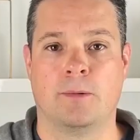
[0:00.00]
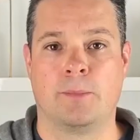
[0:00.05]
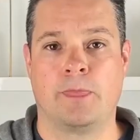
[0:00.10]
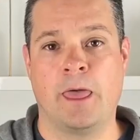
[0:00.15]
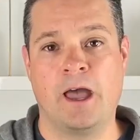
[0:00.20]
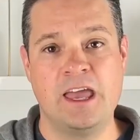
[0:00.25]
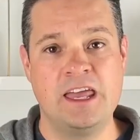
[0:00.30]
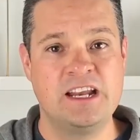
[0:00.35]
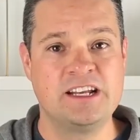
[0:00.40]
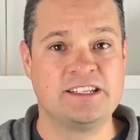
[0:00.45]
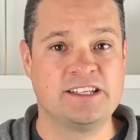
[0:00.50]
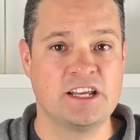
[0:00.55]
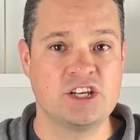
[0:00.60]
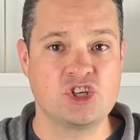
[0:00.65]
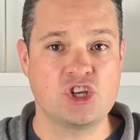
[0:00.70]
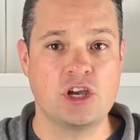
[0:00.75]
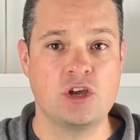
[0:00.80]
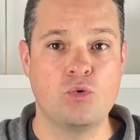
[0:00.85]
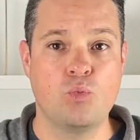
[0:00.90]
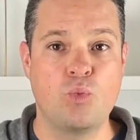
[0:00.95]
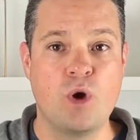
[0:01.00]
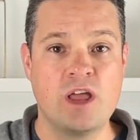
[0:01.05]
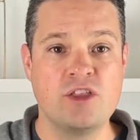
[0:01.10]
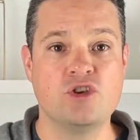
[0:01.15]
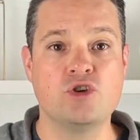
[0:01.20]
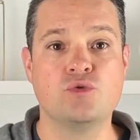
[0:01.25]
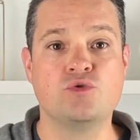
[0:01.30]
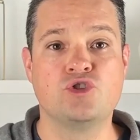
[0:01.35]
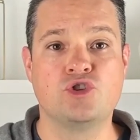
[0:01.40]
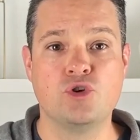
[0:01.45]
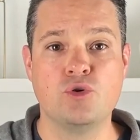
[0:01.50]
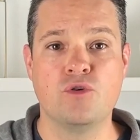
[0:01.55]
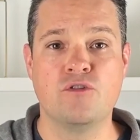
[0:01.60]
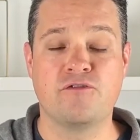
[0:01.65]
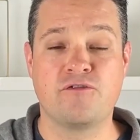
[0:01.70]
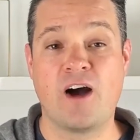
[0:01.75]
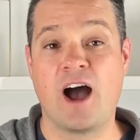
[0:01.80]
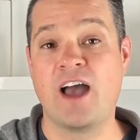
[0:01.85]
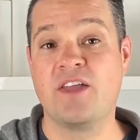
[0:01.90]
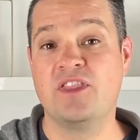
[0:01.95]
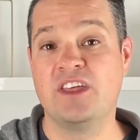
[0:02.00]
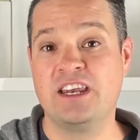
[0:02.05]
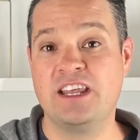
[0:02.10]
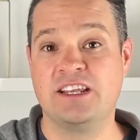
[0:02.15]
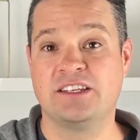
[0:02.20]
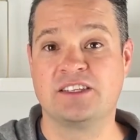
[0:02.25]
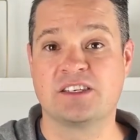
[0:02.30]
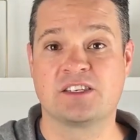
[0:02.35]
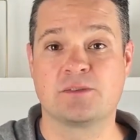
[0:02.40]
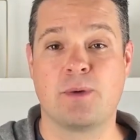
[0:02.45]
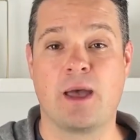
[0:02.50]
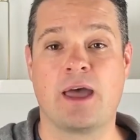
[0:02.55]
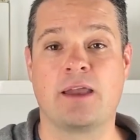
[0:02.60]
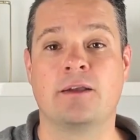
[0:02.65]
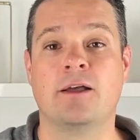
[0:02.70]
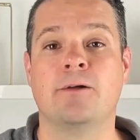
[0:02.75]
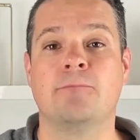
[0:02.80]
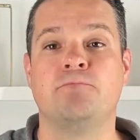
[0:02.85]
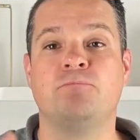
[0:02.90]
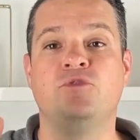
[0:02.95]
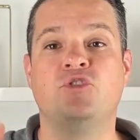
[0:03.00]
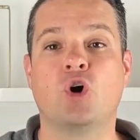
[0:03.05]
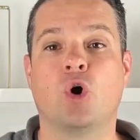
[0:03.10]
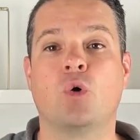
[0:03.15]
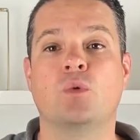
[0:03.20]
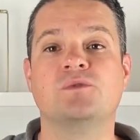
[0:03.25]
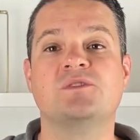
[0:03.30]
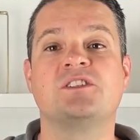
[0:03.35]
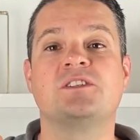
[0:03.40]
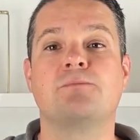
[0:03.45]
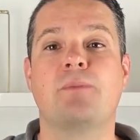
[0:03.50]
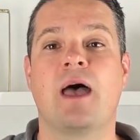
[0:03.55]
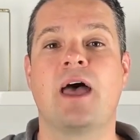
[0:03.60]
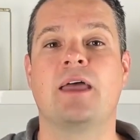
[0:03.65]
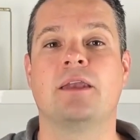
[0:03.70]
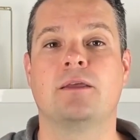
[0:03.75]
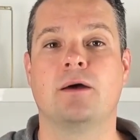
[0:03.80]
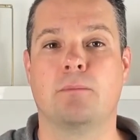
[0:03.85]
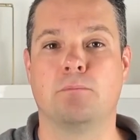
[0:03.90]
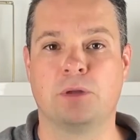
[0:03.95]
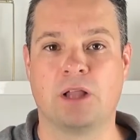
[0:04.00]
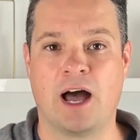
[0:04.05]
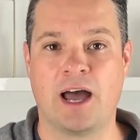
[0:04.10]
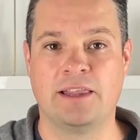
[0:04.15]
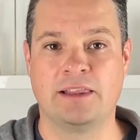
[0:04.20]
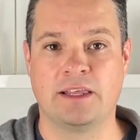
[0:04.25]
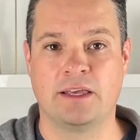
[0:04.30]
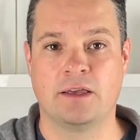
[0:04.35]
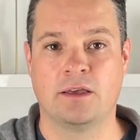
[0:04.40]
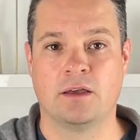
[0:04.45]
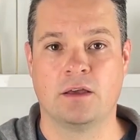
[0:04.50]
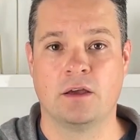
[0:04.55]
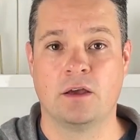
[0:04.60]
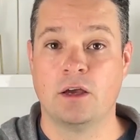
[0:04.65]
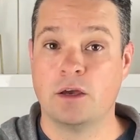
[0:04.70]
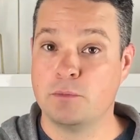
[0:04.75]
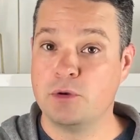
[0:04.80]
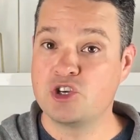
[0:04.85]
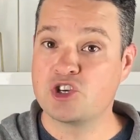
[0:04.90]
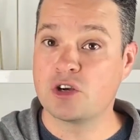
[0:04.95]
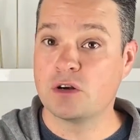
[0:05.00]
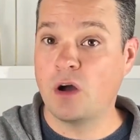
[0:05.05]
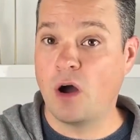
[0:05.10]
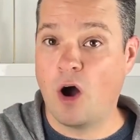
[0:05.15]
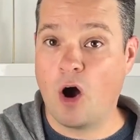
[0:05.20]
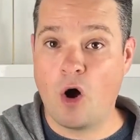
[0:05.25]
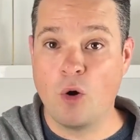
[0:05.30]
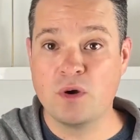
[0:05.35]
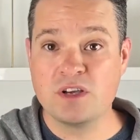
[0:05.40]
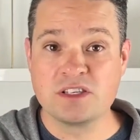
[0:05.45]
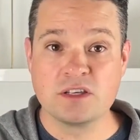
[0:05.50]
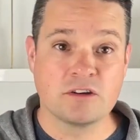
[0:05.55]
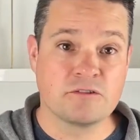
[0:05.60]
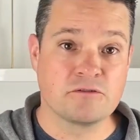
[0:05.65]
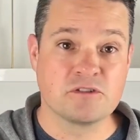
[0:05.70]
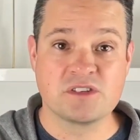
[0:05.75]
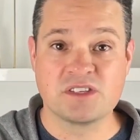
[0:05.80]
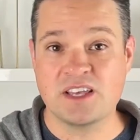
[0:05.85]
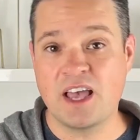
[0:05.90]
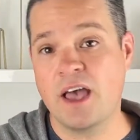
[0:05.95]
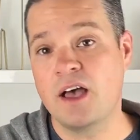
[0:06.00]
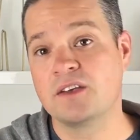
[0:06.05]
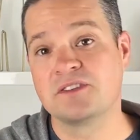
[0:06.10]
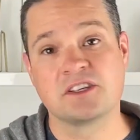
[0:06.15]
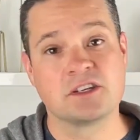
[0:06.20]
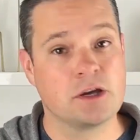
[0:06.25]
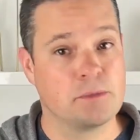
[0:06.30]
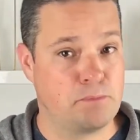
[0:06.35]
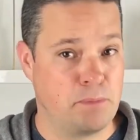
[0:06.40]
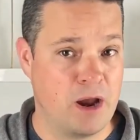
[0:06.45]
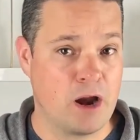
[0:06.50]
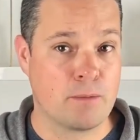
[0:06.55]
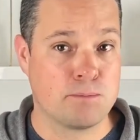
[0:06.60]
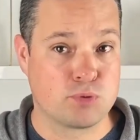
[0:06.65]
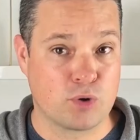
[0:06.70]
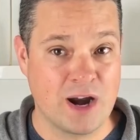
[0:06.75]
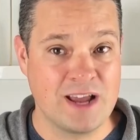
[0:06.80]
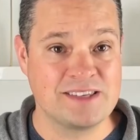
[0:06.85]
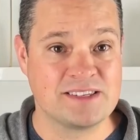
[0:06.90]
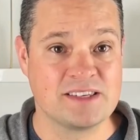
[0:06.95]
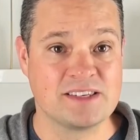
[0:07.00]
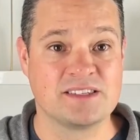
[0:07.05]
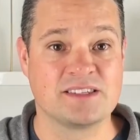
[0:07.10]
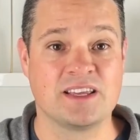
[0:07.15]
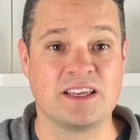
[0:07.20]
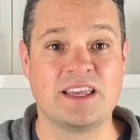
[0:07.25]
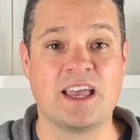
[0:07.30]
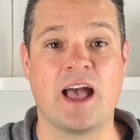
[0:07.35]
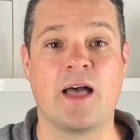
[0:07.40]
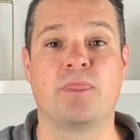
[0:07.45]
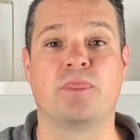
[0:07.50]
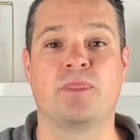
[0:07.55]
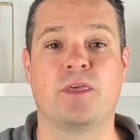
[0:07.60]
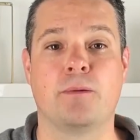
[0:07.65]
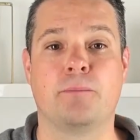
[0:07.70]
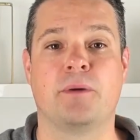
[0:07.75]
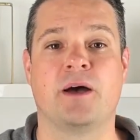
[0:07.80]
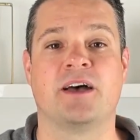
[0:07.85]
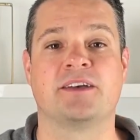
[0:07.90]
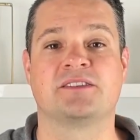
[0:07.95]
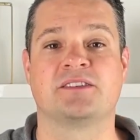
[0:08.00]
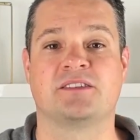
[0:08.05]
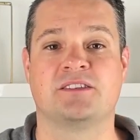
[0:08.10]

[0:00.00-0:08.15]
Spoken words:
Now, in addition, when you do find the need to spend, don't spend blindly. Be sure to always look for sales and compare prices to get the best